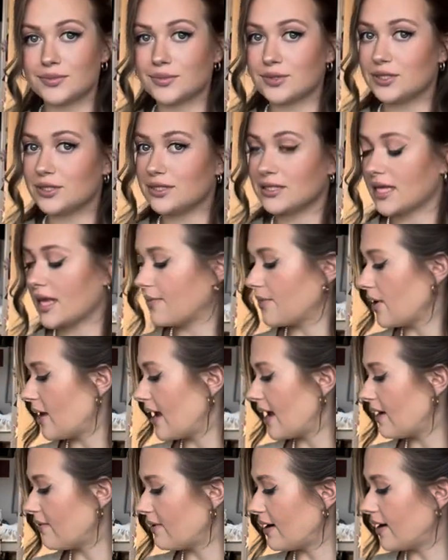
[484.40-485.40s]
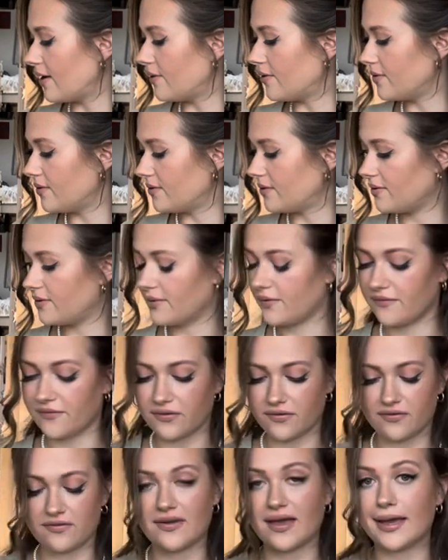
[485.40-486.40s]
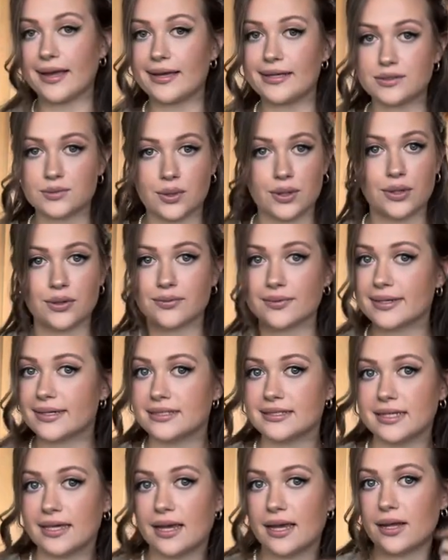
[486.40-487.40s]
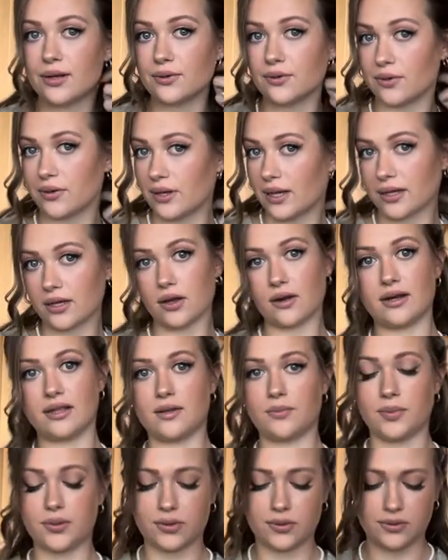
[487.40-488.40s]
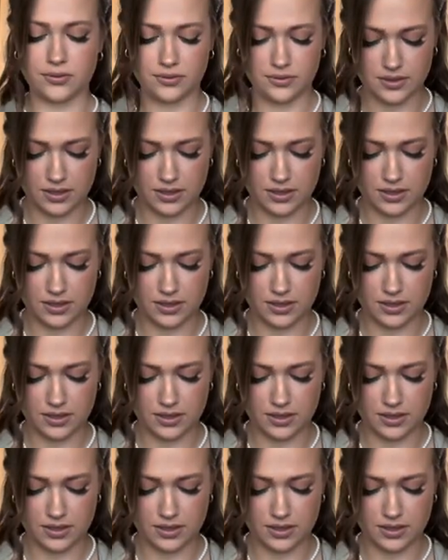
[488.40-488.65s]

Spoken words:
Just to keep your hair out your face while you're reading or like going in the pool.